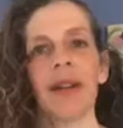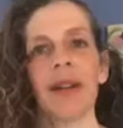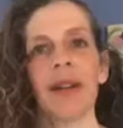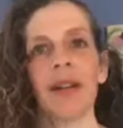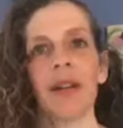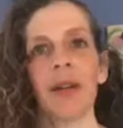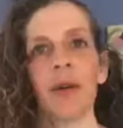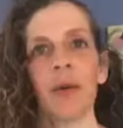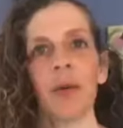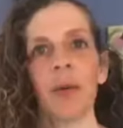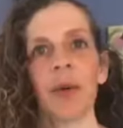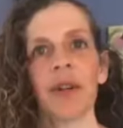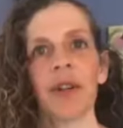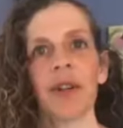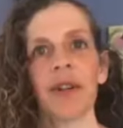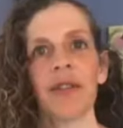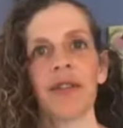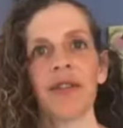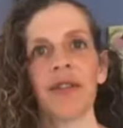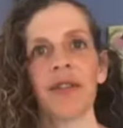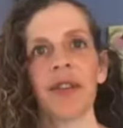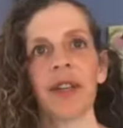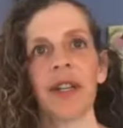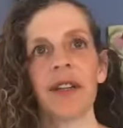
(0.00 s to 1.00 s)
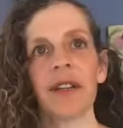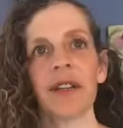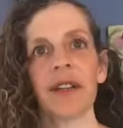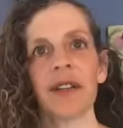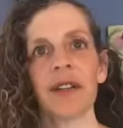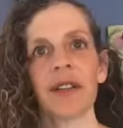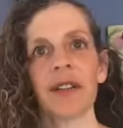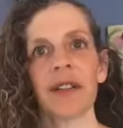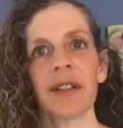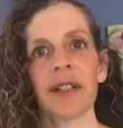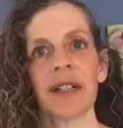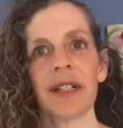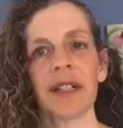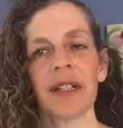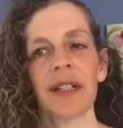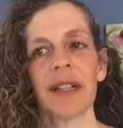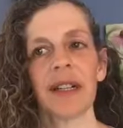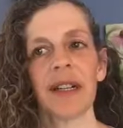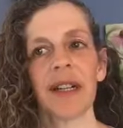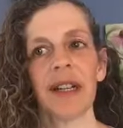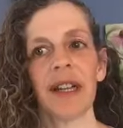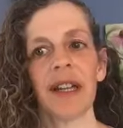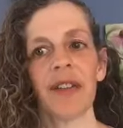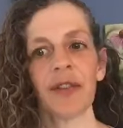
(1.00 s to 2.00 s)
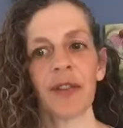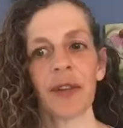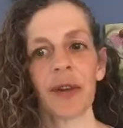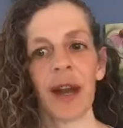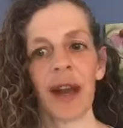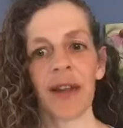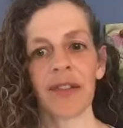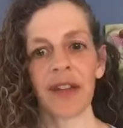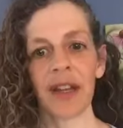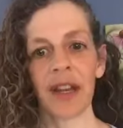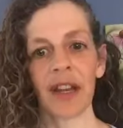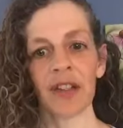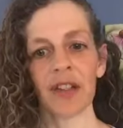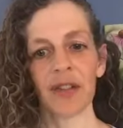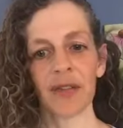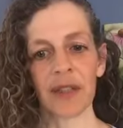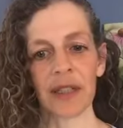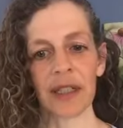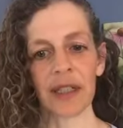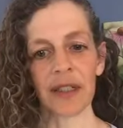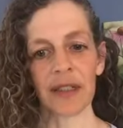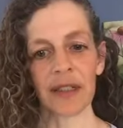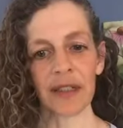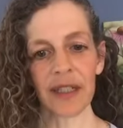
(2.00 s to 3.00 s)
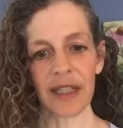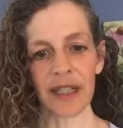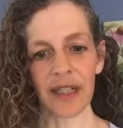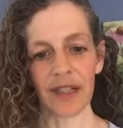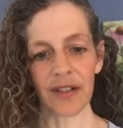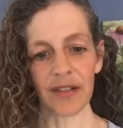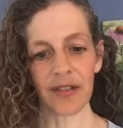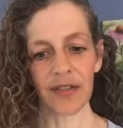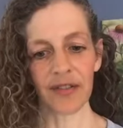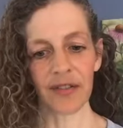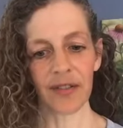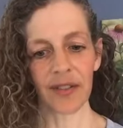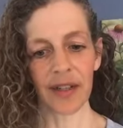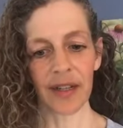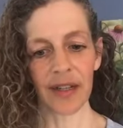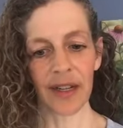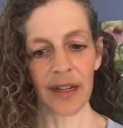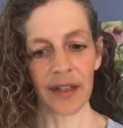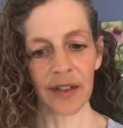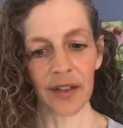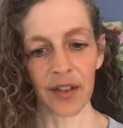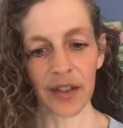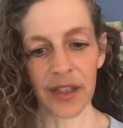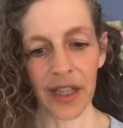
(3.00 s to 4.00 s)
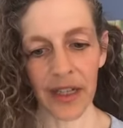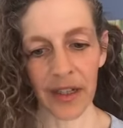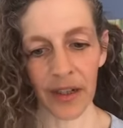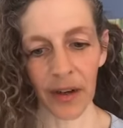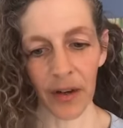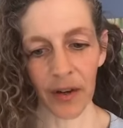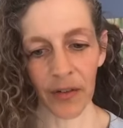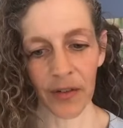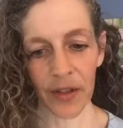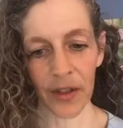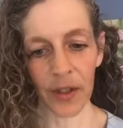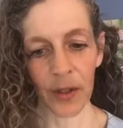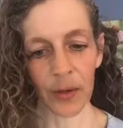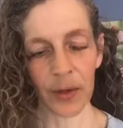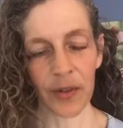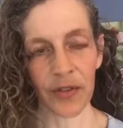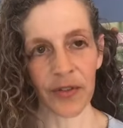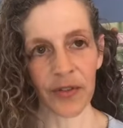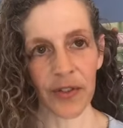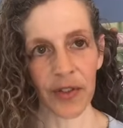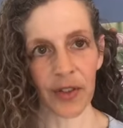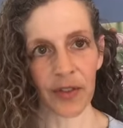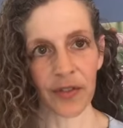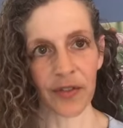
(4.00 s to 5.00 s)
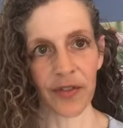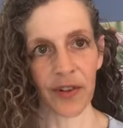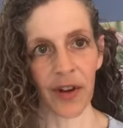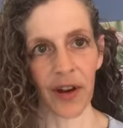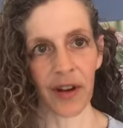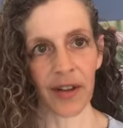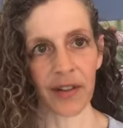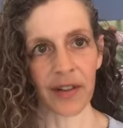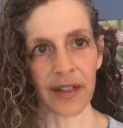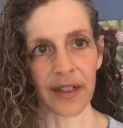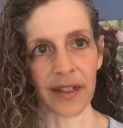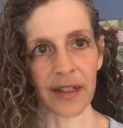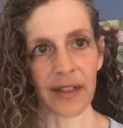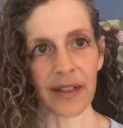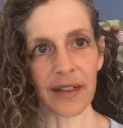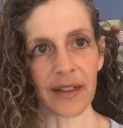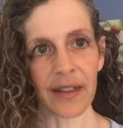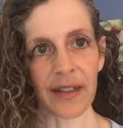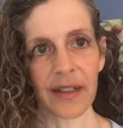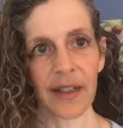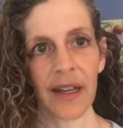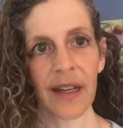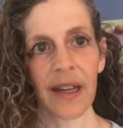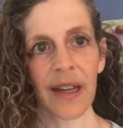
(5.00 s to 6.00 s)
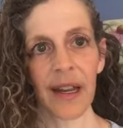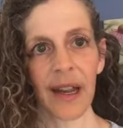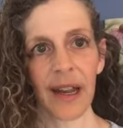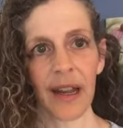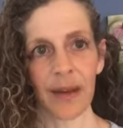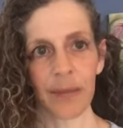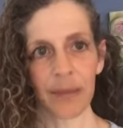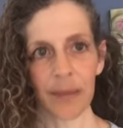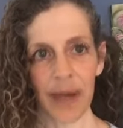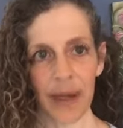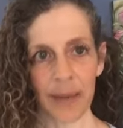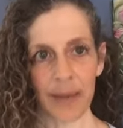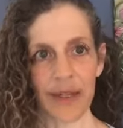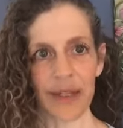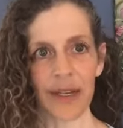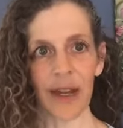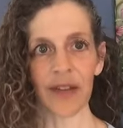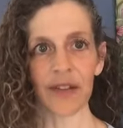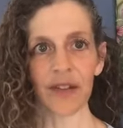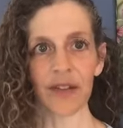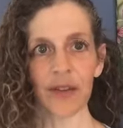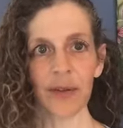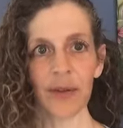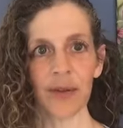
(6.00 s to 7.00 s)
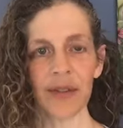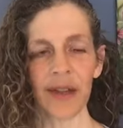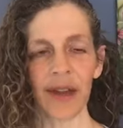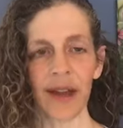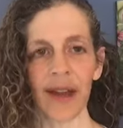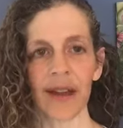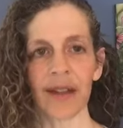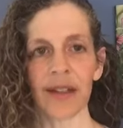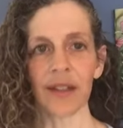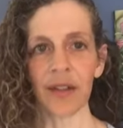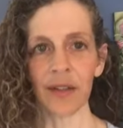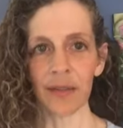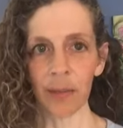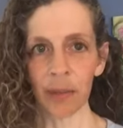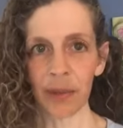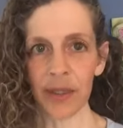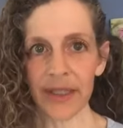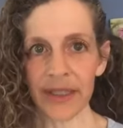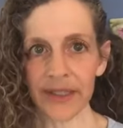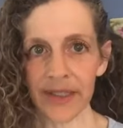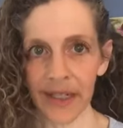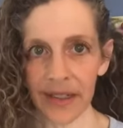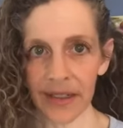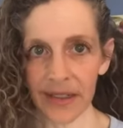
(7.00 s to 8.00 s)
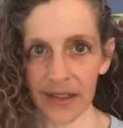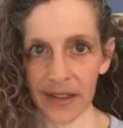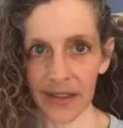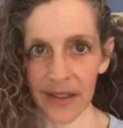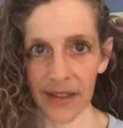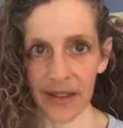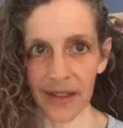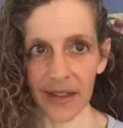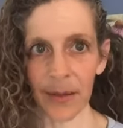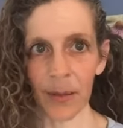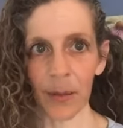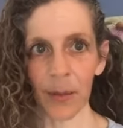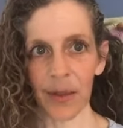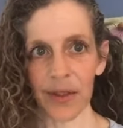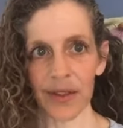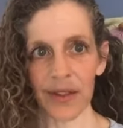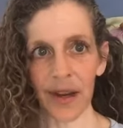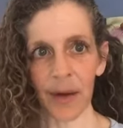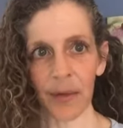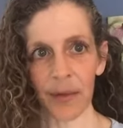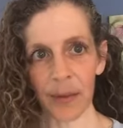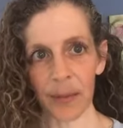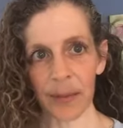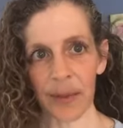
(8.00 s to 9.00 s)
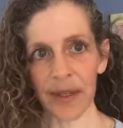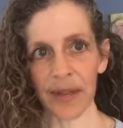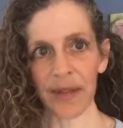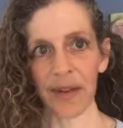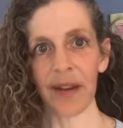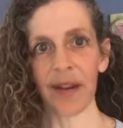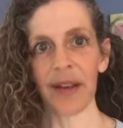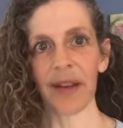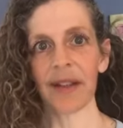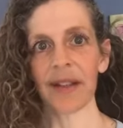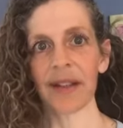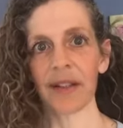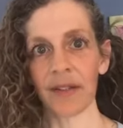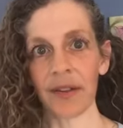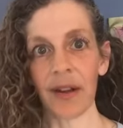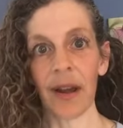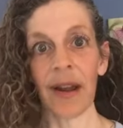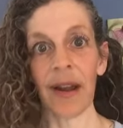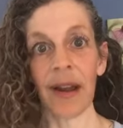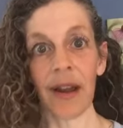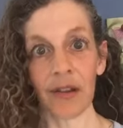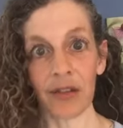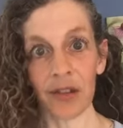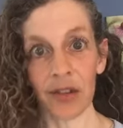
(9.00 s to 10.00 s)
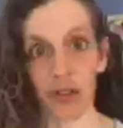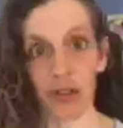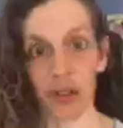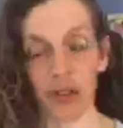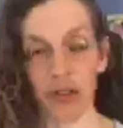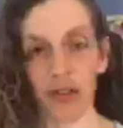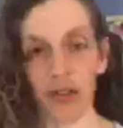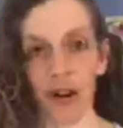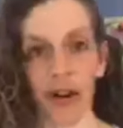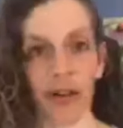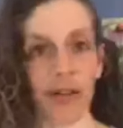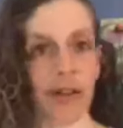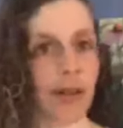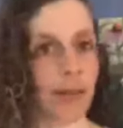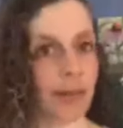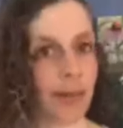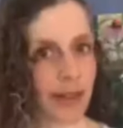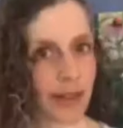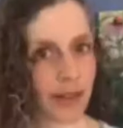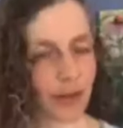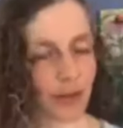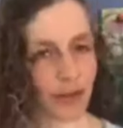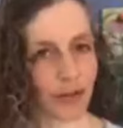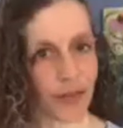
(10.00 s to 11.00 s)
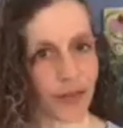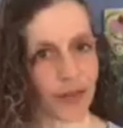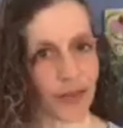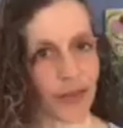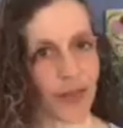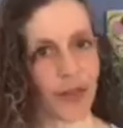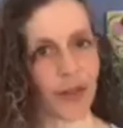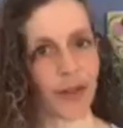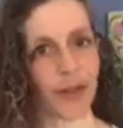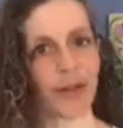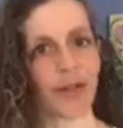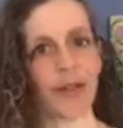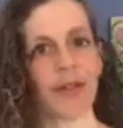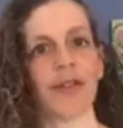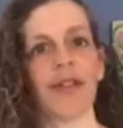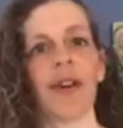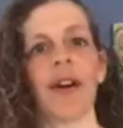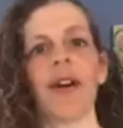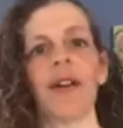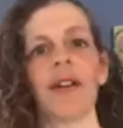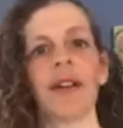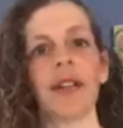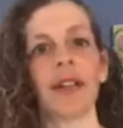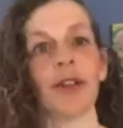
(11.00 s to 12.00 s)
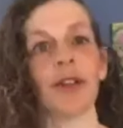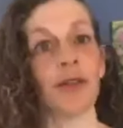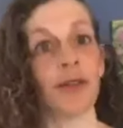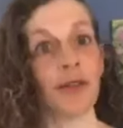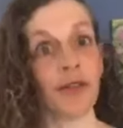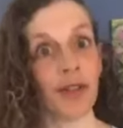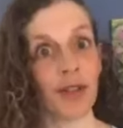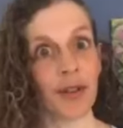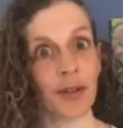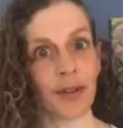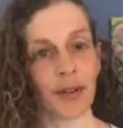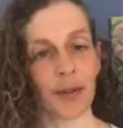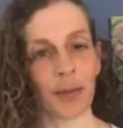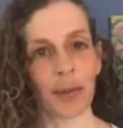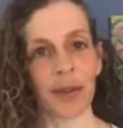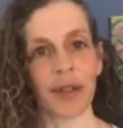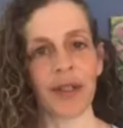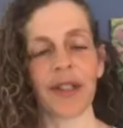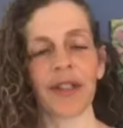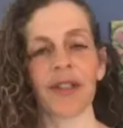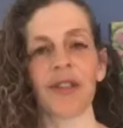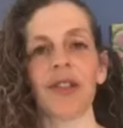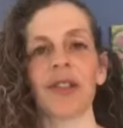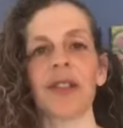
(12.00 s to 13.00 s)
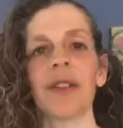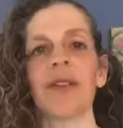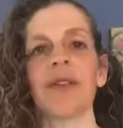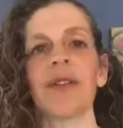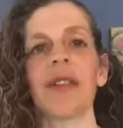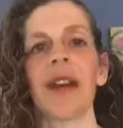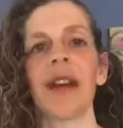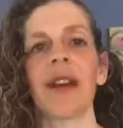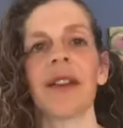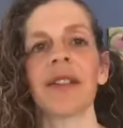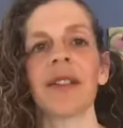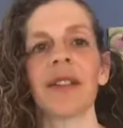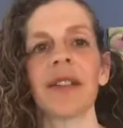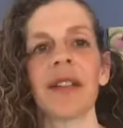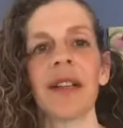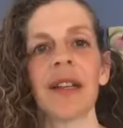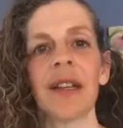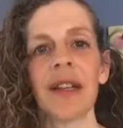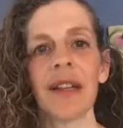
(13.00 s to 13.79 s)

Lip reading: You would feel, if you're at the edge of a cliff and looking over, you would feel falling and maybe not do that. You're predicting what that would be like. You're not actually falling, but you feel the falling. You feel the prediction of that.